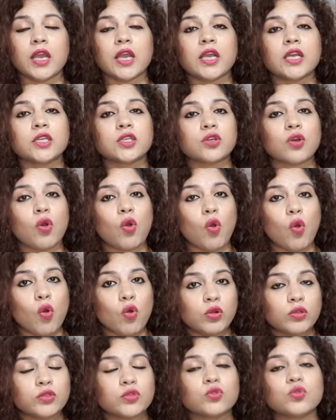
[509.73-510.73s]
It
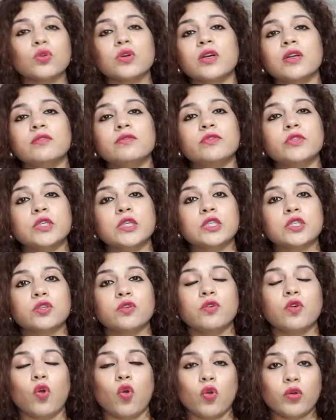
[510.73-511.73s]
also confers
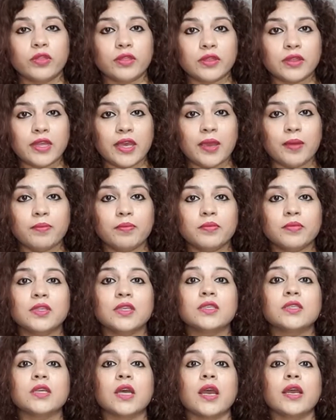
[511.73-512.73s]
on them
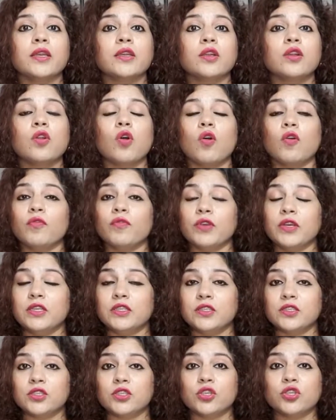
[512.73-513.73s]
the title of
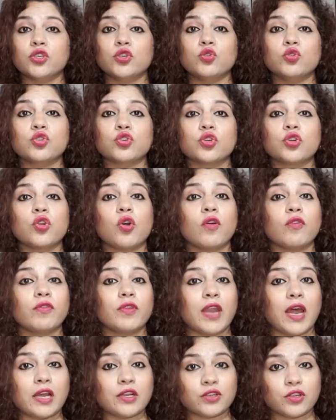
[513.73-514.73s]
Institution of
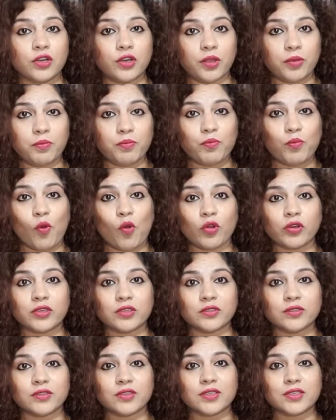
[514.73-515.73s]
National
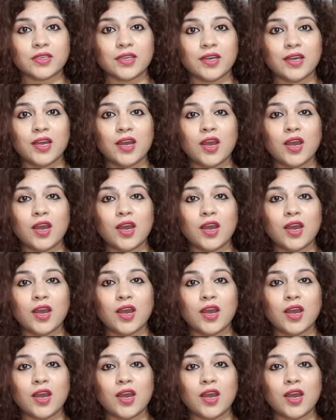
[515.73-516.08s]
Importance.